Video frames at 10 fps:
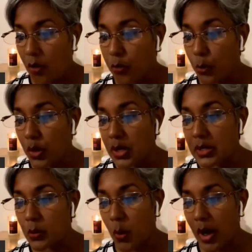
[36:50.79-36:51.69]
of
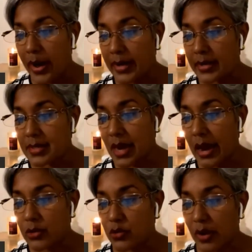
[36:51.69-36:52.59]
worldwide
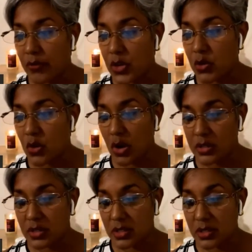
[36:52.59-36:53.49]
tax revenue
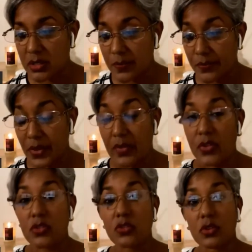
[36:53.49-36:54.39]
losses.
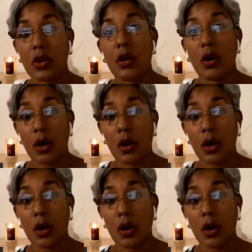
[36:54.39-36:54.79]
And this is